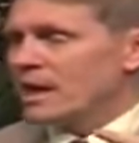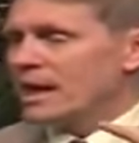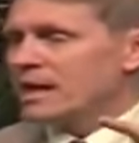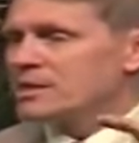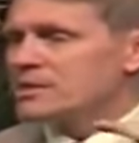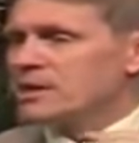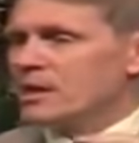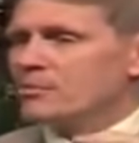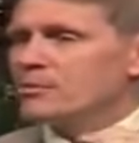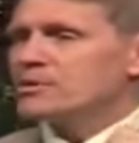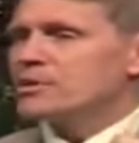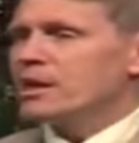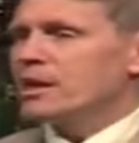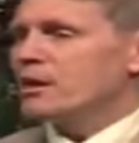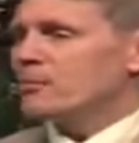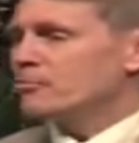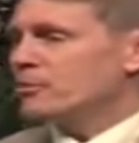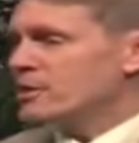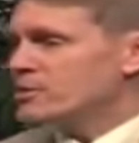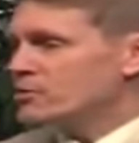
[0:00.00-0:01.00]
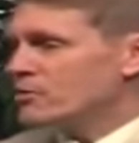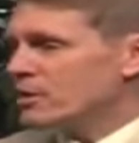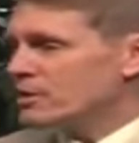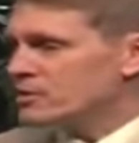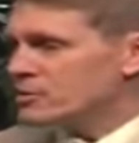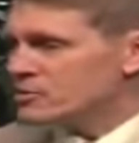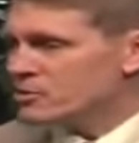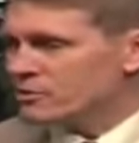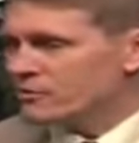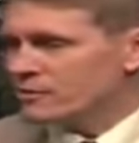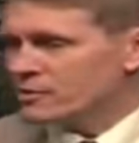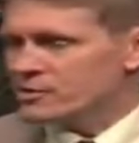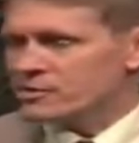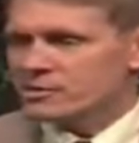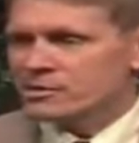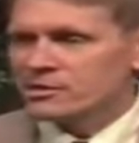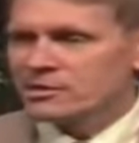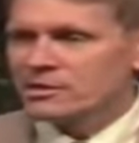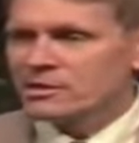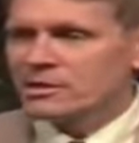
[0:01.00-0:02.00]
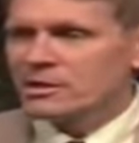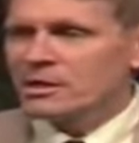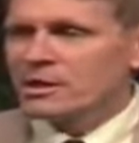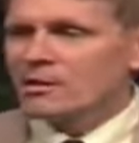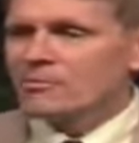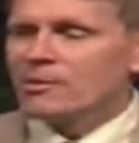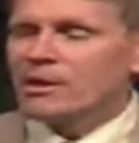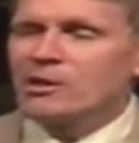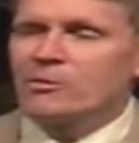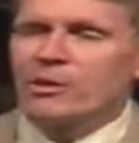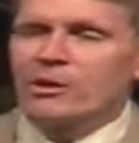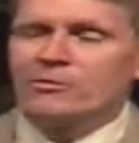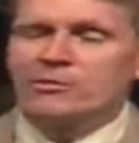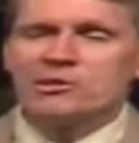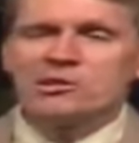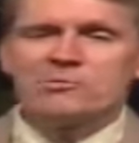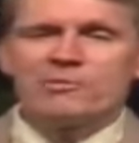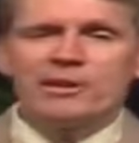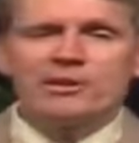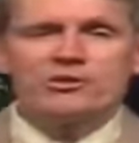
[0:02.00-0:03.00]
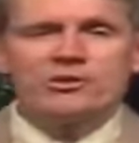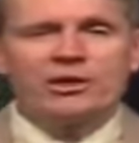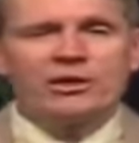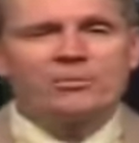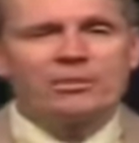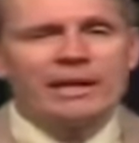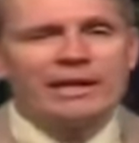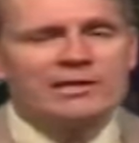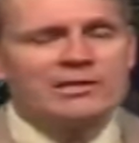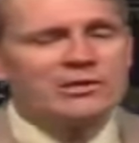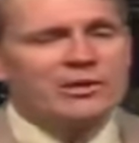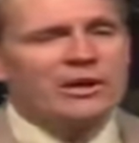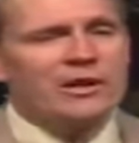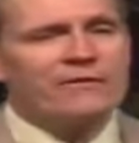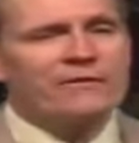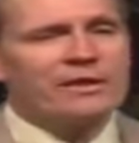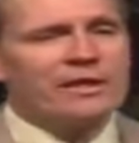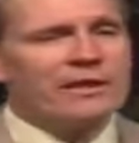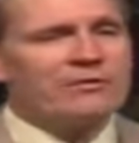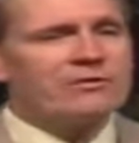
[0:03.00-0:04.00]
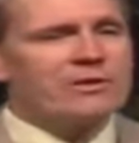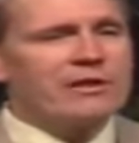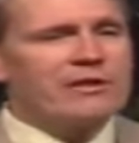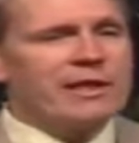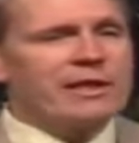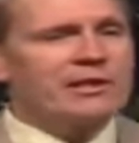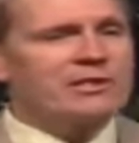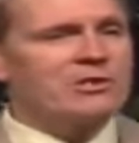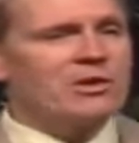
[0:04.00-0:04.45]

and double the air pressure on the surface. By the way, when the space shuttle blasts off and leaves all that